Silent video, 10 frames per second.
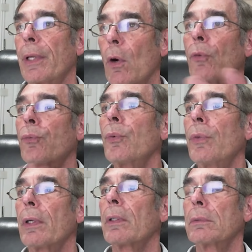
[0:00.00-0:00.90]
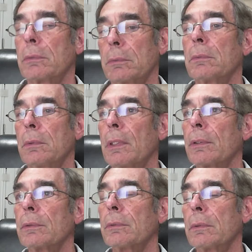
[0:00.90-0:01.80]
we go through
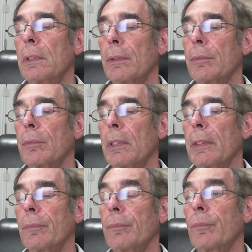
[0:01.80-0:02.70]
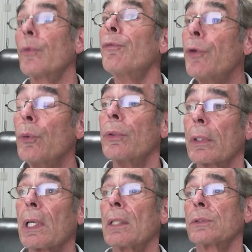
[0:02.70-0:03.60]
their review,
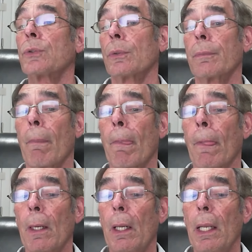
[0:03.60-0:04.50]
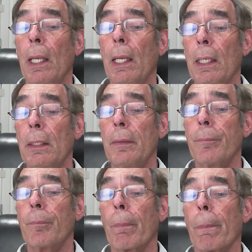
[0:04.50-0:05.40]
their consult. And
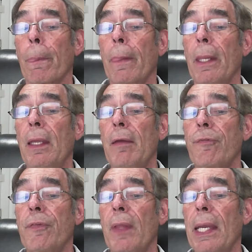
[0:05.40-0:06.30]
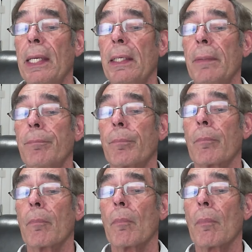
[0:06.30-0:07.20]
if they
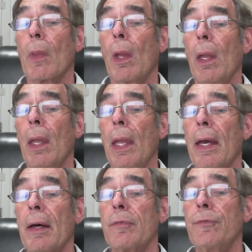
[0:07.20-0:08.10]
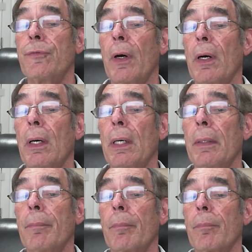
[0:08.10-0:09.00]
have
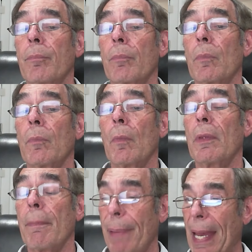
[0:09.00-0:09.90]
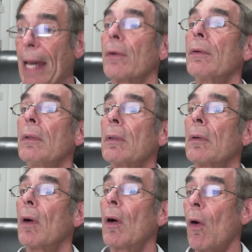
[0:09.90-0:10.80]
the pattern
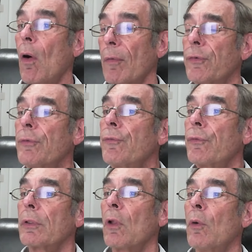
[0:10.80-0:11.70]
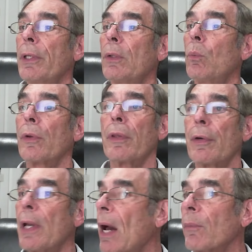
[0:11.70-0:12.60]
off of Clomid where they're
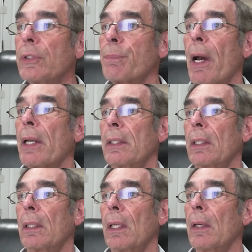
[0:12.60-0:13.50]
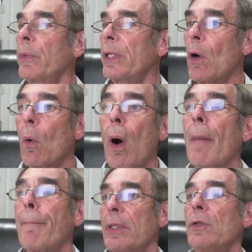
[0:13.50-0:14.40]
not responding, and we go
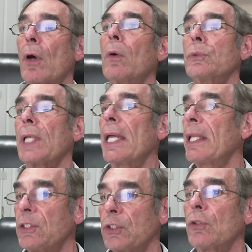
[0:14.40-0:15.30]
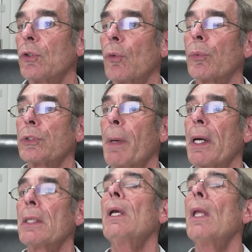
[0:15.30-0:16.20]
up in dose and they still don't
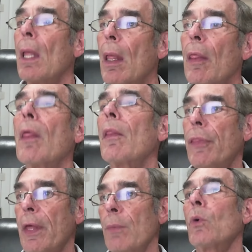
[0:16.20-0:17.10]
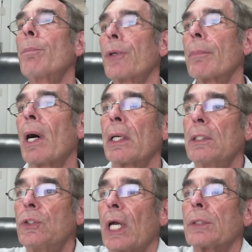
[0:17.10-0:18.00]
respond, then we'll put them on
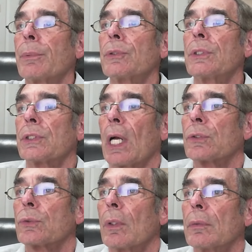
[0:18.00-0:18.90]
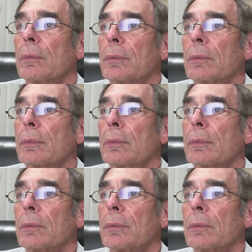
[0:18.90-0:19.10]
injectable testosterone.